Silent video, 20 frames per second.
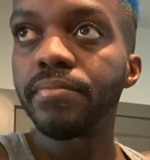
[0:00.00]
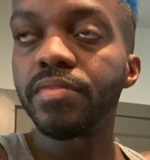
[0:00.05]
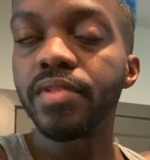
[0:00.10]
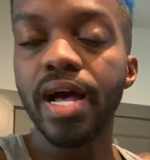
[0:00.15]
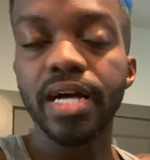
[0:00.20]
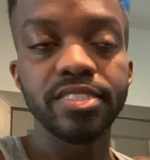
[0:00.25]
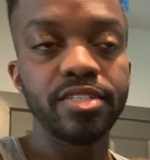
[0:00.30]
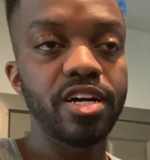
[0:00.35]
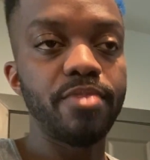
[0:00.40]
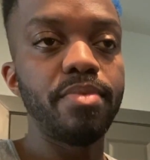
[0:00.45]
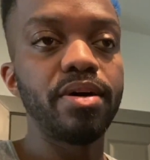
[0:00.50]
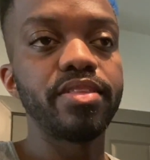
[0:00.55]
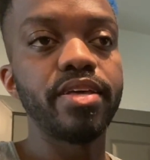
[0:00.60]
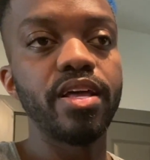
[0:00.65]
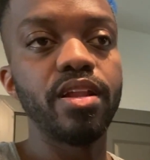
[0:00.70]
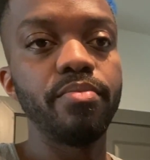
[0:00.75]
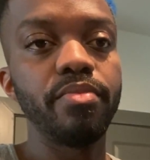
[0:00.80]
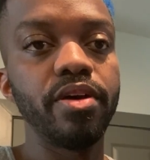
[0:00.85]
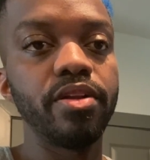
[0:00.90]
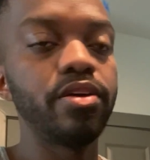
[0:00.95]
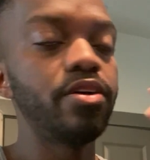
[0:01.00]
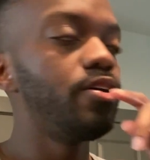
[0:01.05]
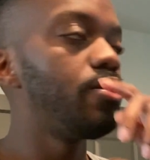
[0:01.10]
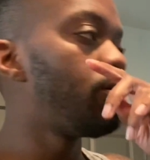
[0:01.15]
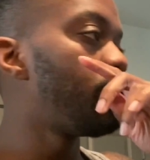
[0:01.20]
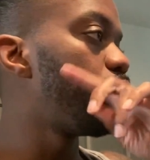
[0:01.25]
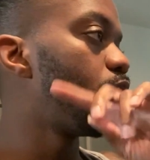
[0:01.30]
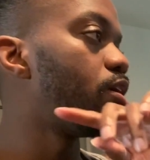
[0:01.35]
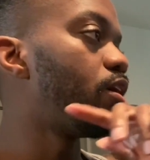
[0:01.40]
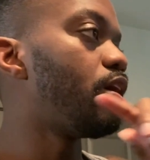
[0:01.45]
I'll talk about that in a minute.
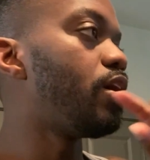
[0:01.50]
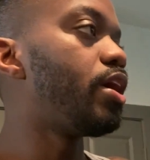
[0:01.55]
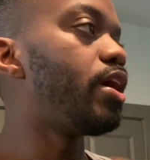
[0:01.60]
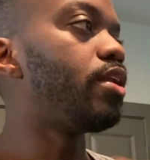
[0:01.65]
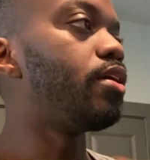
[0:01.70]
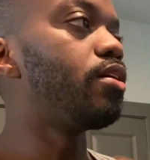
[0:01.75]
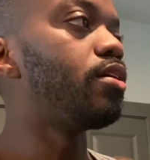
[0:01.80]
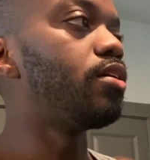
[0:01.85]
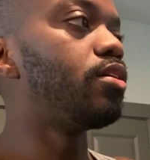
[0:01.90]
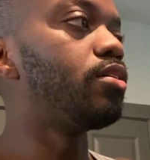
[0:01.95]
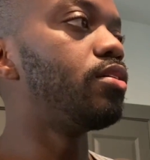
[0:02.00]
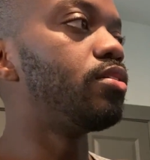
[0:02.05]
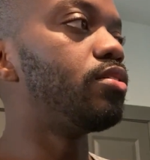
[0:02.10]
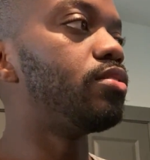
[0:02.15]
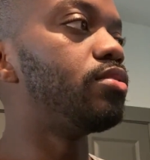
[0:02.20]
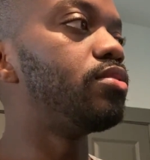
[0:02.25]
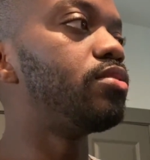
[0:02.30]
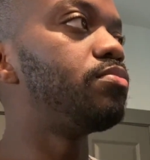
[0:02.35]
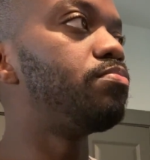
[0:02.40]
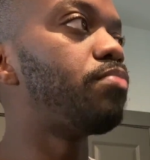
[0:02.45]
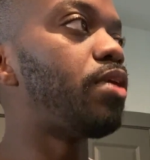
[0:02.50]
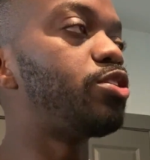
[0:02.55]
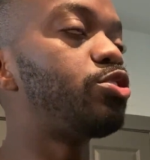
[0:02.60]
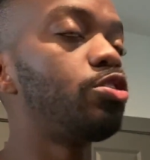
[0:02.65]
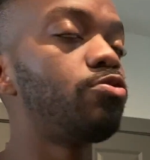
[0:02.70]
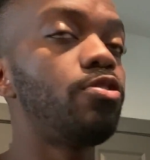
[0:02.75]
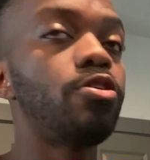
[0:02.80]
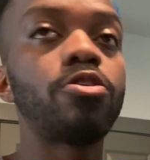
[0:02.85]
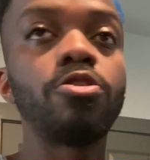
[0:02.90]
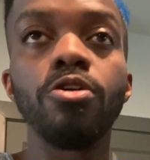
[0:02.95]
And uh, my
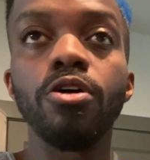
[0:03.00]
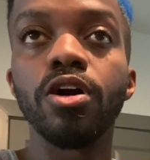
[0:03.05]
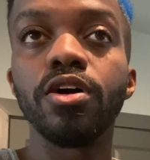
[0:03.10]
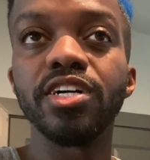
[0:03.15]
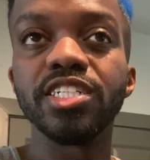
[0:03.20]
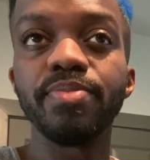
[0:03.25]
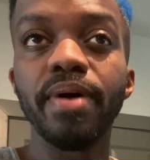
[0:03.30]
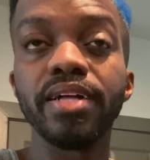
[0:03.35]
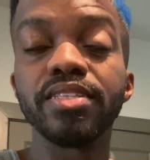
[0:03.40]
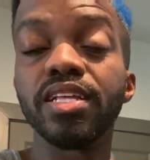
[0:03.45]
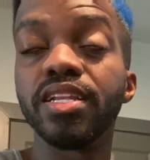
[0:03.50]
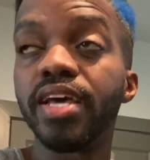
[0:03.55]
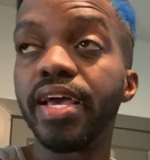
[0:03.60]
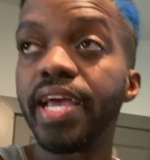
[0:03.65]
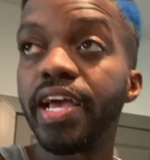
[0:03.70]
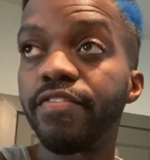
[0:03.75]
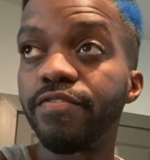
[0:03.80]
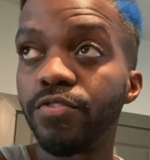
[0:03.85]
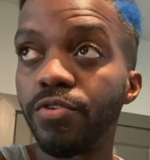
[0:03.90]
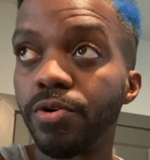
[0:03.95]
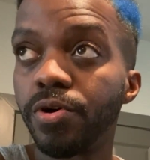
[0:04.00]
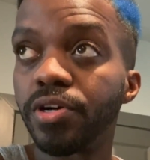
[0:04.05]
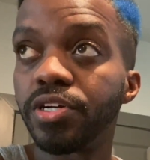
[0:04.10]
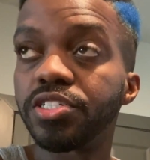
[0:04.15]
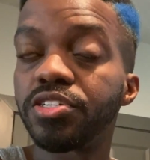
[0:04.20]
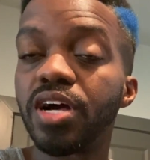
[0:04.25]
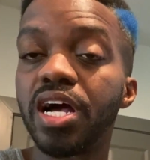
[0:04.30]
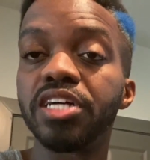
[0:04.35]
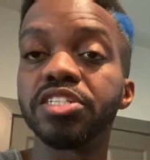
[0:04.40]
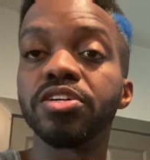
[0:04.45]
Turo card comes back today at four,
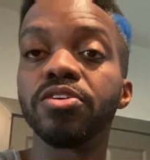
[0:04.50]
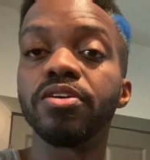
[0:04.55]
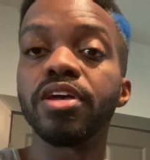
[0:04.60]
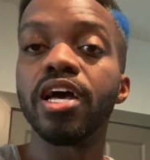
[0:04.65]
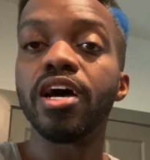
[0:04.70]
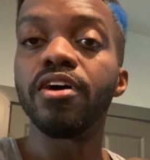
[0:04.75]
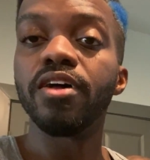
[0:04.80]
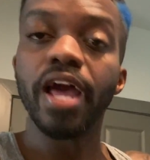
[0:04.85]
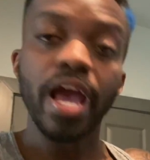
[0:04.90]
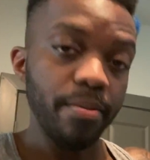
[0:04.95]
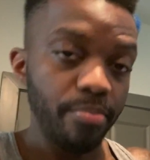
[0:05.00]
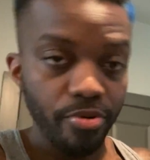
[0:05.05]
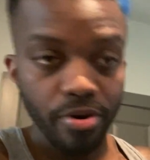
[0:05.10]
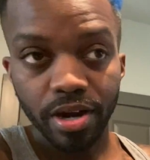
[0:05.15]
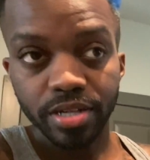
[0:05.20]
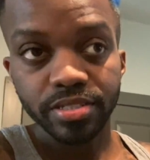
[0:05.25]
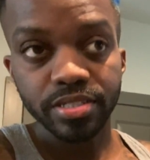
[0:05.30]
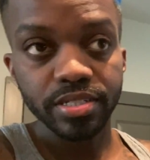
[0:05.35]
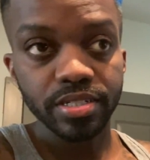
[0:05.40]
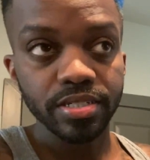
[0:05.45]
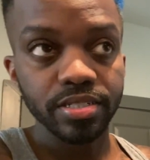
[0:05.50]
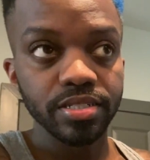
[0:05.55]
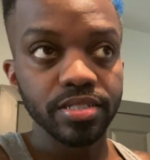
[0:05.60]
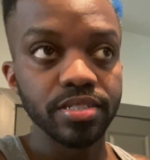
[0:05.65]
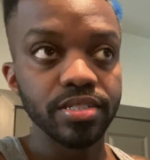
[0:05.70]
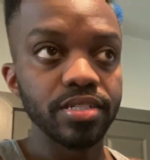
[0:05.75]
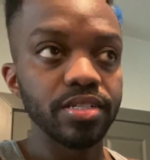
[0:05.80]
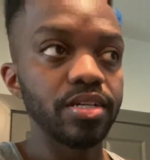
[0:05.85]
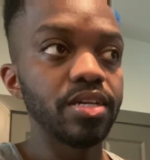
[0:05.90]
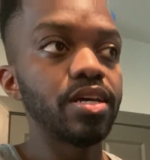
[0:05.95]
so I'll show y'all that process.
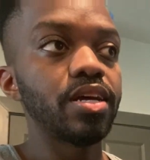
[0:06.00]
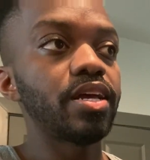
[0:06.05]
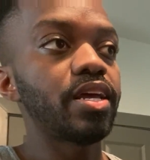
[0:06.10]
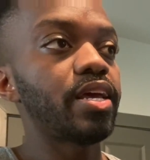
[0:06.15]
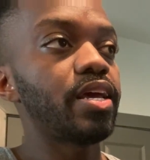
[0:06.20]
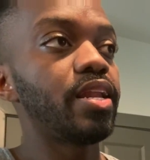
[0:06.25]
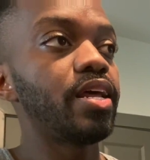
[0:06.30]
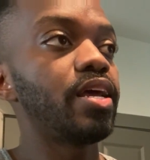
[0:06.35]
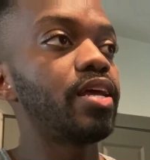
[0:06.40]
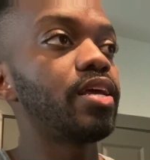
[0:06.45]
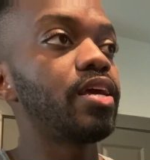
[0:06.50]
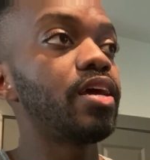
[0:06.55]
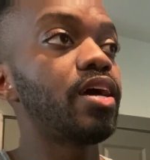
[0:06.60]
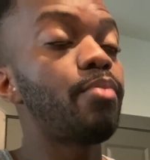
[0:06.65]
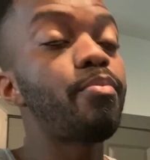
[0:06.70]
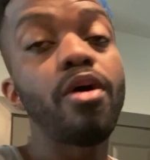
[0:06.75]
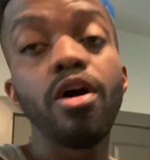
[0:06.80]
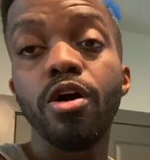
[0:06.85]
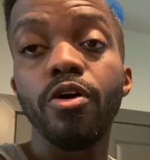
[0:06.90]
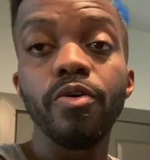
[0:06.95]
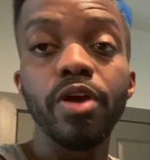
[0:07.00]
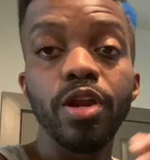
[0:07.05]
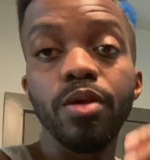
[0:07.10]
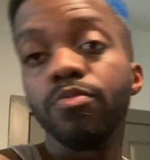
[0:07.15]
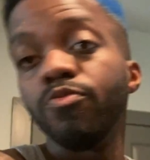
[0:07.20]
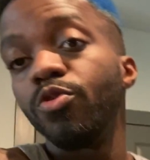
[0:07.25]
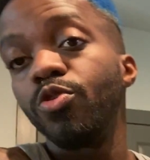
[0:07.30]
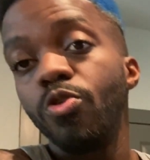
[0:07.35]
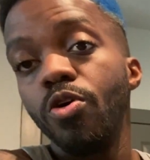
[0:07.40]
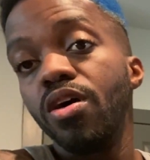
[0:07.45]
And then yeah, I'm already
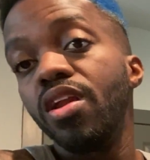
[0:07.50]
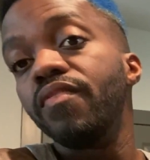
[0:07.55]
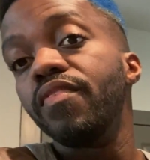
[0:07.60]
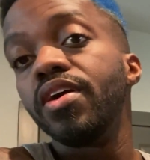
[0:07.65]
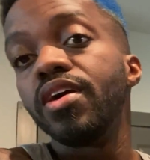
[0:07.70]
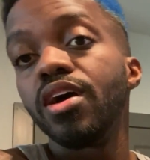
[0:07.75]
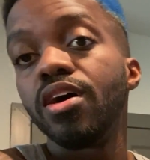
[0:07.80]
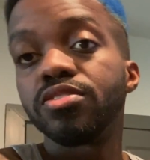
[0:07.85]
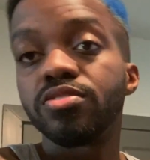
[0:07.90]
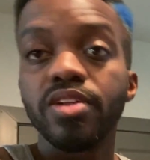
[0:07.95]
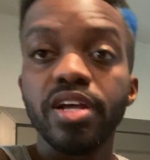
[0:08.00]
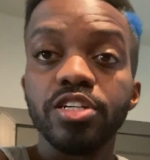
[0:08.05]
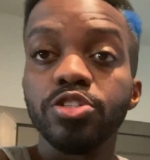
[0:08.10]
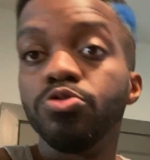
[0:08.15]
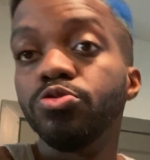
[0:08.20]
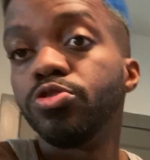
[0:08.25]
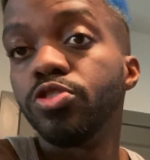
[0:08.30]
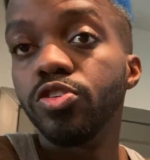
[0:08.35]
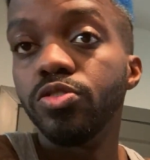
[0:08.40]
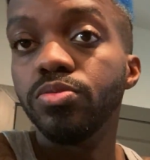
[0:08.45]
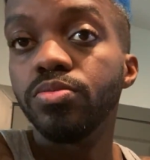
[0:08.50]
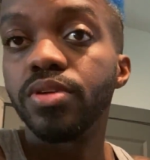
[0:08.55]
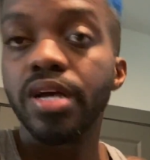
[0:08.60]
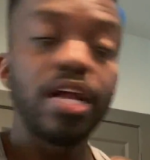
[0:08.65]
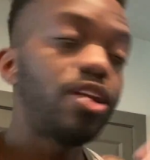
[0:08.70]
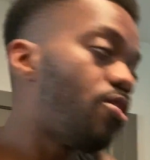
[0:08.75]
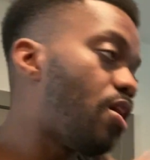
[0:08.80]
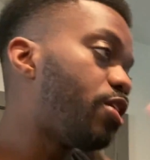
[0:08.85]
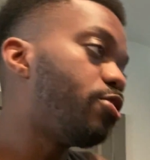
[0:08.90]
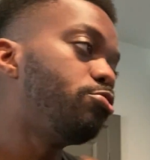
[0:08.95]
recording videos, so that's YouTube. I
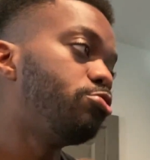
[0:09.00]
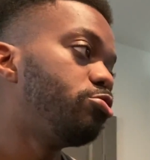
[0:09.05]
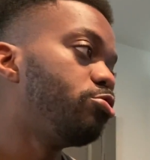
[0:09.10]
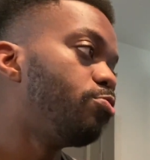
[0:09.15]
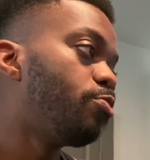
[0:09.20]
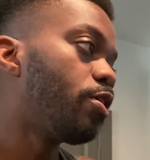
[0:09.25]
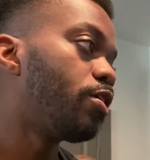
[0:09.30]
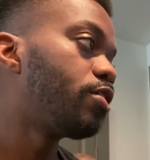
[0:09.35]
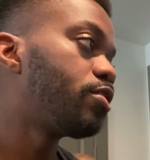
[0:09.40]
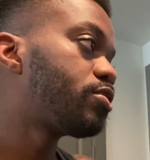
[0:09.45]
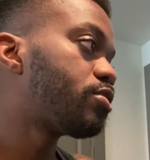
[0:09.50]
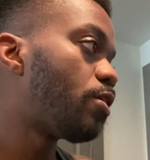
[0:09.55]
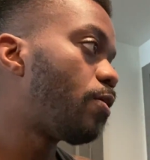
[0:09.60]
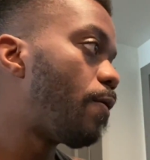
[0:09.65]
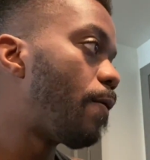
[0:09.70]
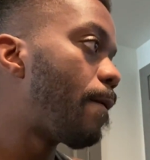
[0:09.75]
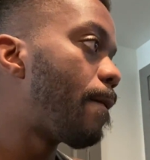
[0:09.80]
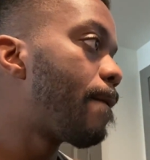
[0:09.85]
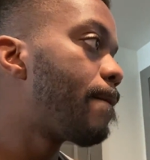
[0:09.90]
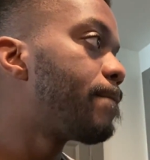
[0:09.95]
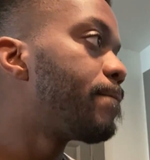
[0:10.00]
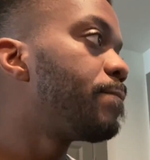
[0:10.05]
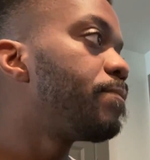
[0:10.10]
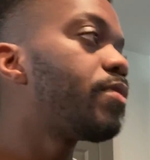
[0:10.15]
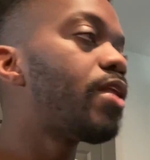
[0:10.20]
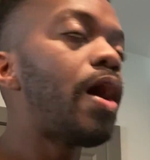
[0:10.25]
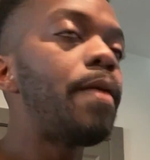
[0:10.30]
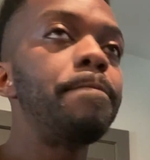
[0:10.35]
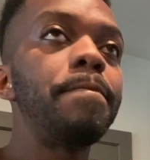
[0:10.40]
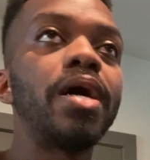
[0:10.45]
know how YouTube works. So
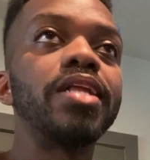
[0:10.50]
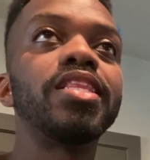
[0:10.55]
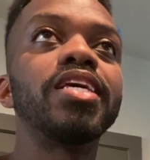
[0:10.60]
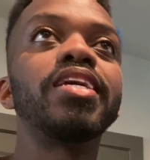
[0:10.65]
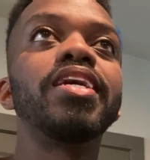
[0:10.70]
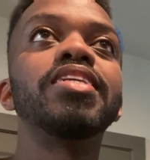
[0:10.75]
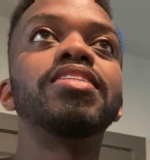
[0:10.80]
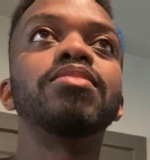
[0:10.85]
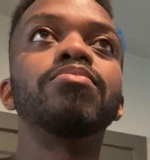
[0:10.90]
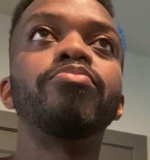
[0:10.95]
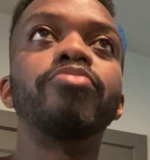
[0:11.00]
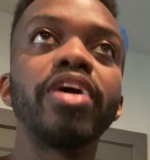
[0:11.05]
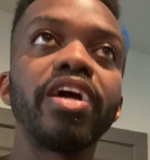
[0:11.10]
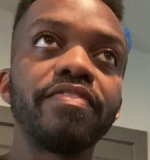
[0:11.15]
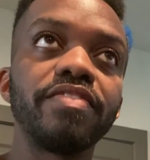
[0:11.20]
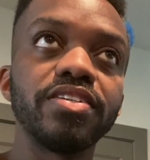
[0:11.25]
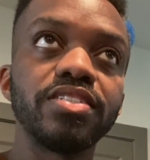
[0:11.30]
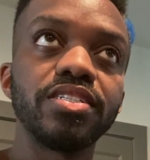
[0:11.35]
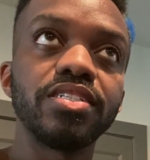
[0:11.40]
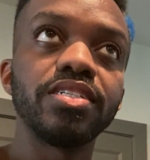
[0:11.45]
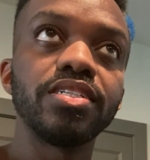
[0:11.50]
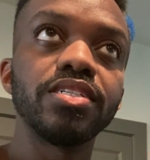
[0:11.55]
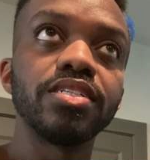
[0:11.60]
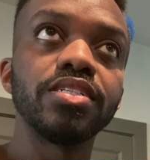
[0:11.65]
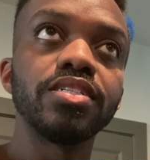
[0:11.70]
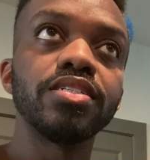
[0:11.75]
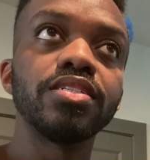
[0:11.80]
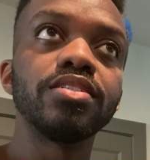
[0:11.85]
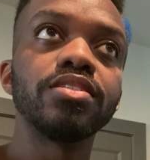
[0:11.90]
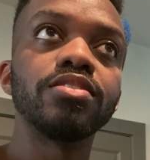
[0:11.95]
I'm about to get some breakfast
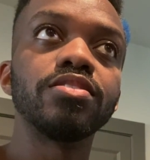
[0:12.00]
in,